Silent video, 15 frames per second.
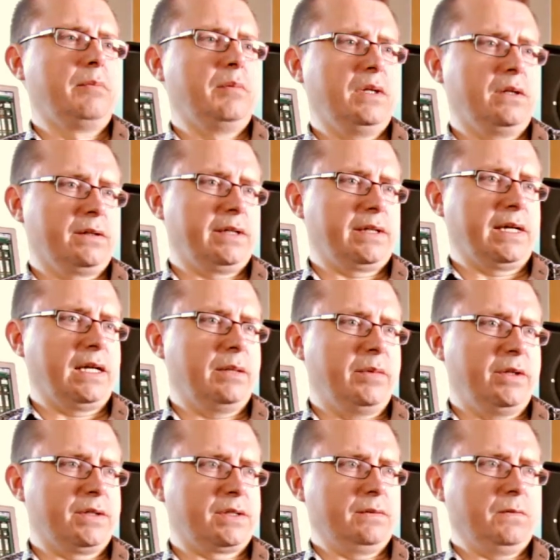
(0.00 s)
melodic
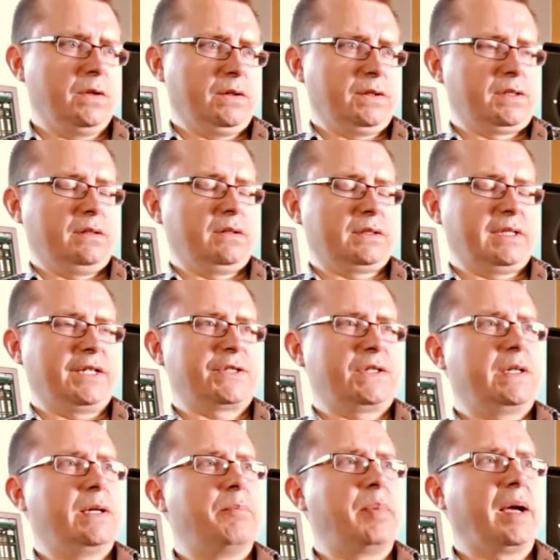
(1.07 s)
elements and what the song's
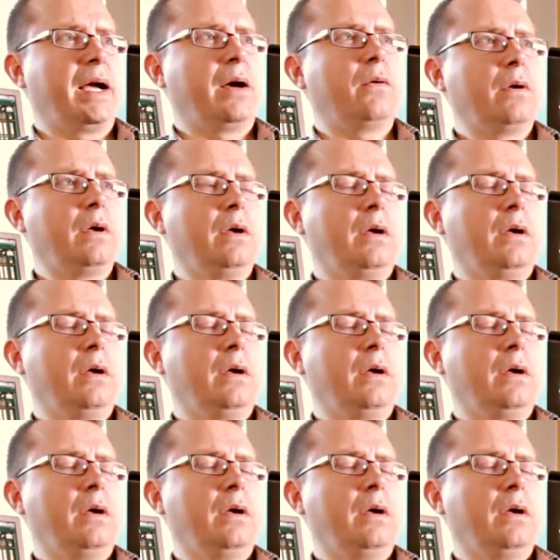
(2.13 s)
actually about,